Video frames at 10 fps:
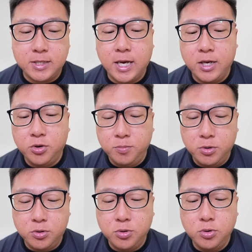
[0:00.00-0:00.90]
It's a Hundo
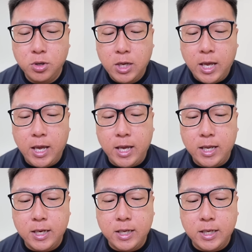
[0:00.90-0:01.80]
Mewtwo,
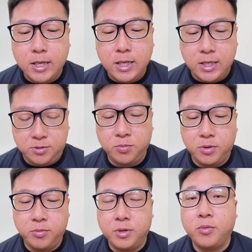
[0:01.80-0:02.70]
and it's
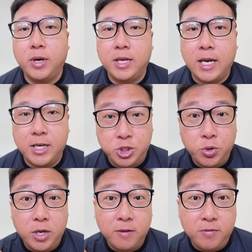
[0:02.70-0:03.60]
the one that I
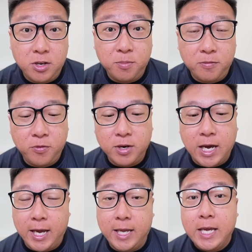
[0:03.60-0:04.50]
showed in a video before
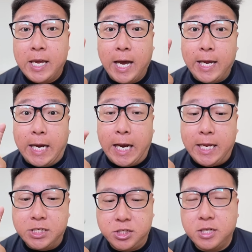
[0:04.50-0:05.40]
that I
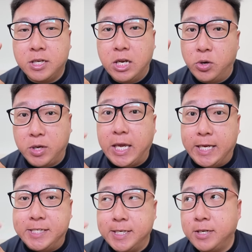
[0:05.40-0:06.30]
glitched the
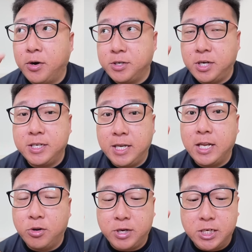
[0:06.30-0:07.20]
location, or shall I say
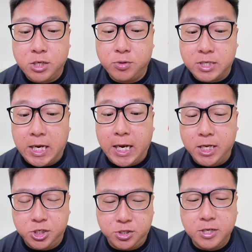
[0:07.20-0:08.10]
the location was
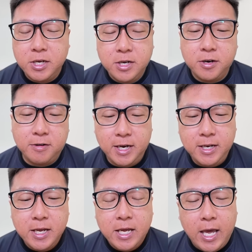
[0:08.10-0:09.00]
glitched,
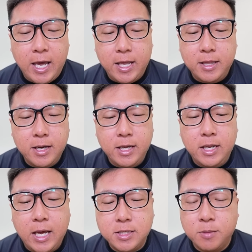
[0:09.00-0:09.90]
alright? And
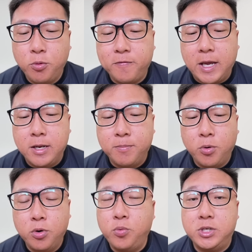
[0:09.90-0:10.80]
it has the move
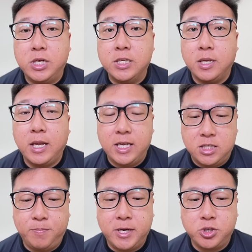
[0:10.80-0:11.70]
Thunderbolt, which isn't a
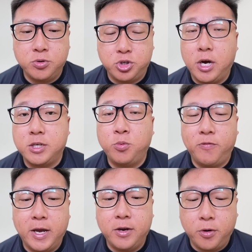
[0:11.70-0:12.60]
special charge
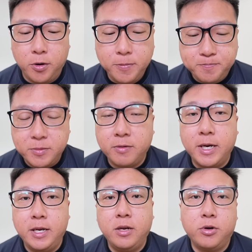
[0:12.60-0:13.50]
move at all,
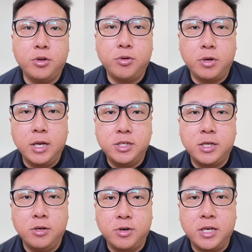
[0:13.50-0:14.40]
alright? In order to glitch
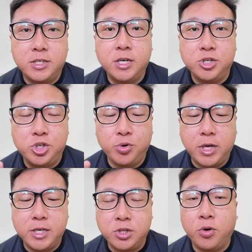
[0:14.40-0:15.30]
the location and show
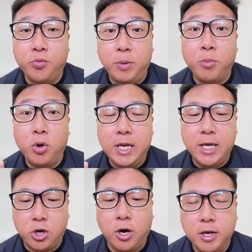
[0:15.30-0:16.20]
that it's not remotely
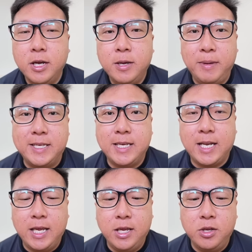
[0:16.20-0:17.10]
caught,
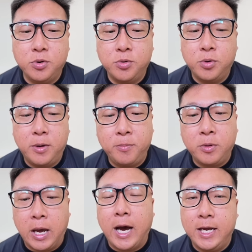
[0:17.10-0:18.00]
basically you
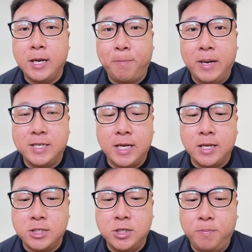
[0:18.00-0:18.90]
are in a place that
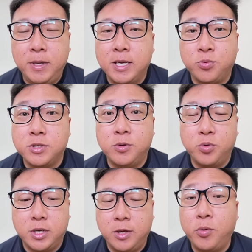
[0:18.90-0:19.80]
the GPS wasn't
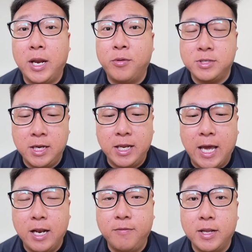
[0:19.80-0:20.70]
working when I was in the
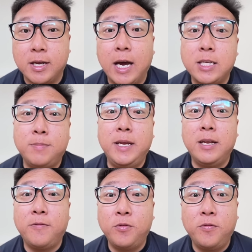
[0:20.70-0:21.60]
elevator. I explained
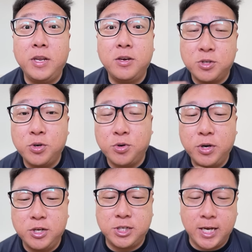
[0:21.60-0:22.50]
in the full video, so go
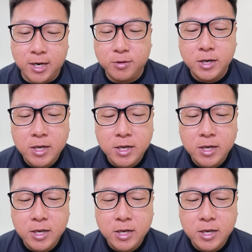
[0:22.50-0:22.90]
ahead to check it out.